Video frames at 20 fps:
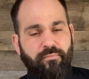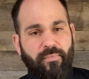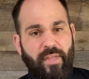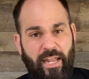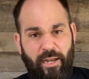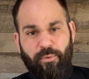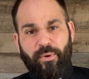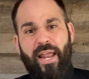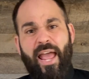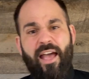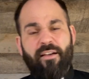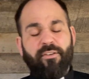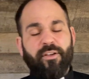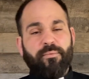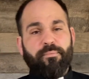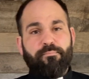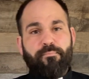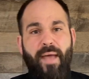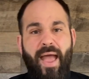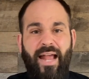And it would have a
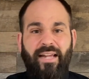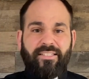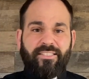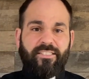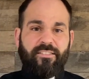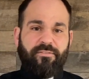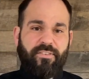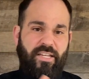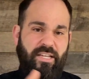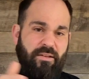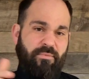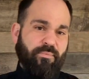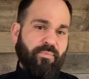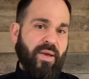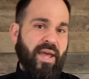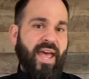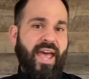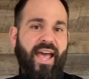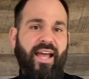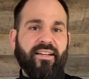massive
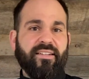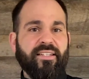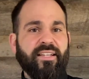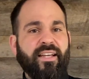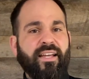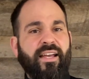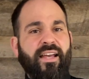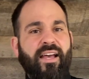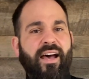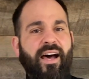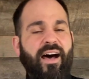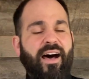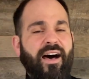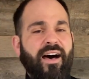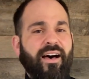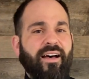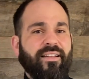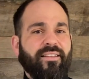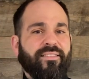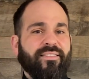impact
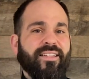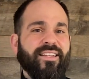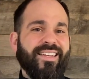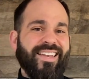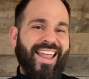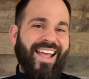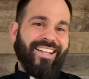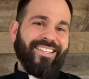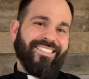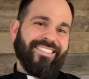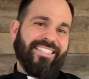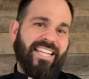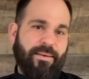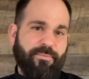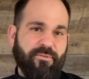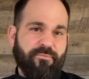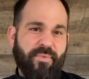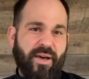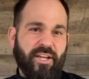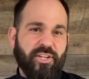on the next step
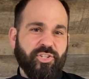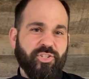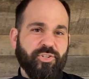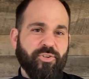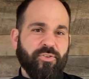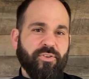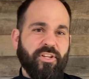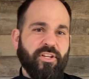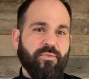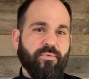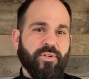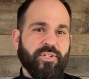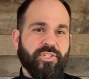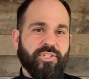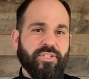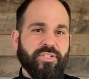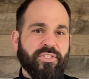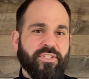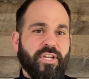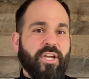of my journey, which
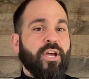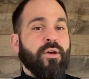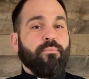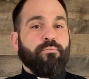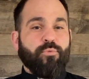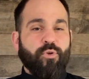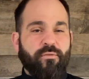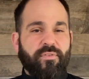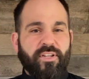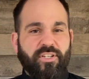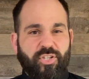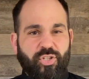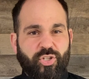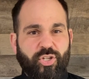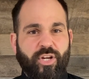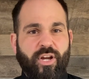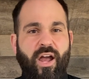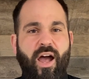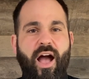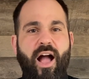is moving to
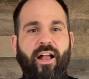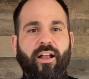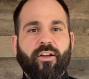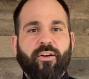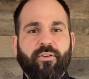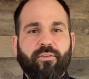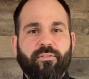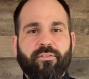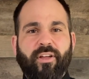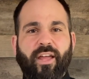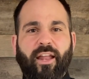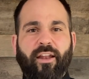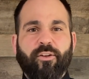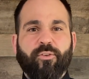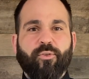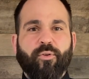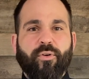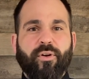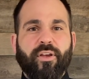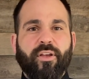Chicago and
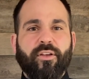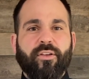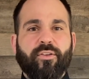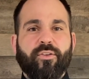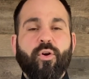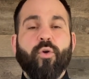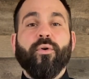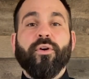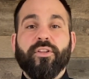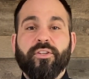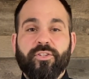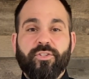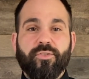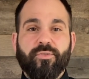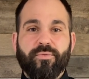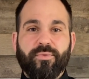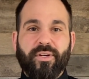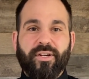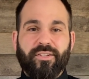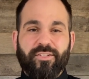going
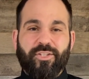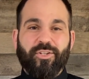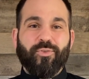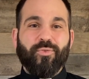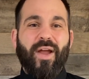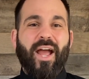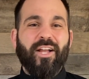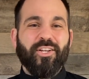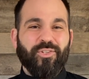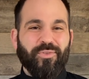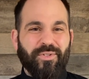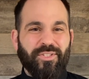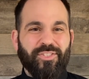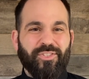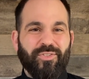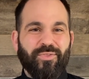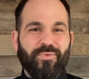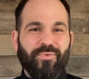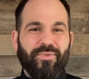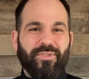to graduate
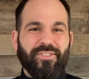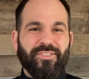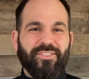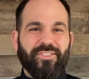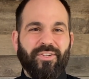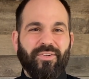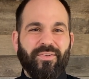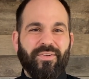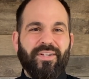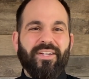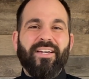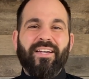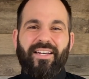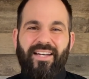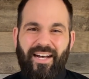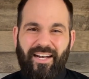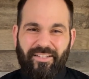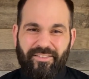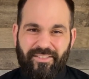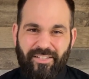school. So
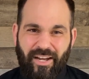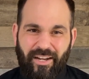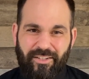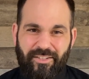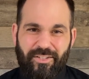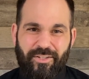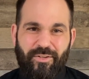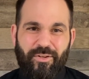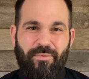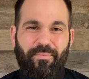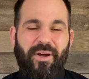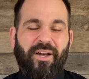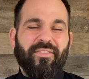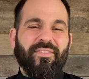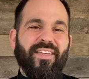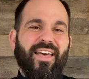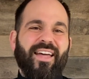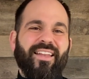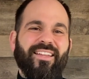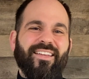I'll talk to you about
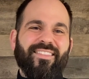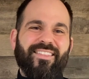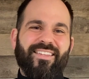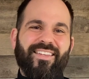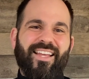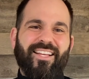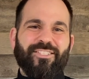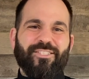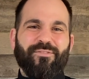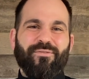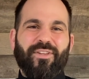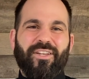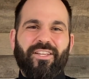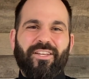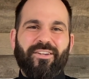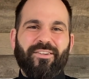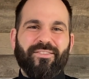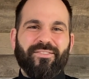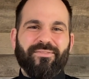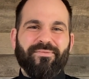that in the next
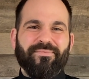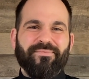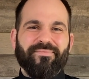video.